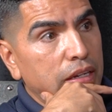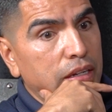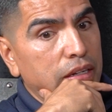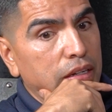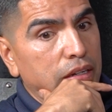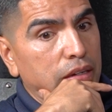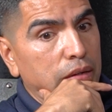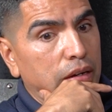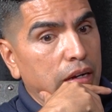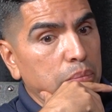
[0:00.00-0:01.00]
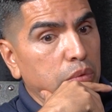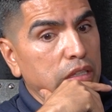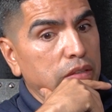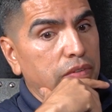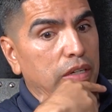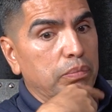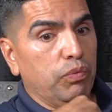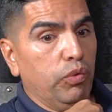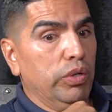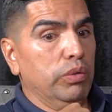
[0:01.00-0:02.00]
And I believe
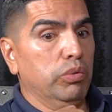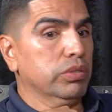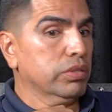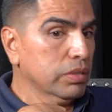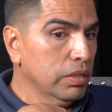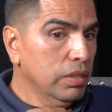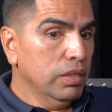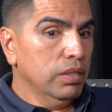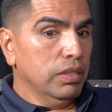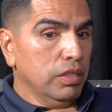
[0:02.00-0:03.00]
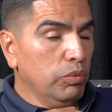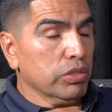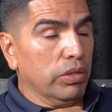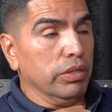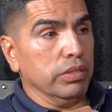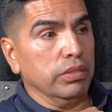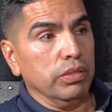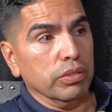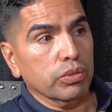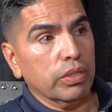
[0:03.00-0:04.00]
before it was harder,
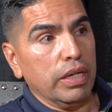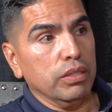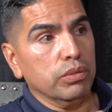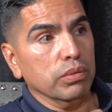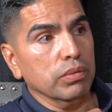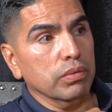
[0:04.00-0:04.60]
to get into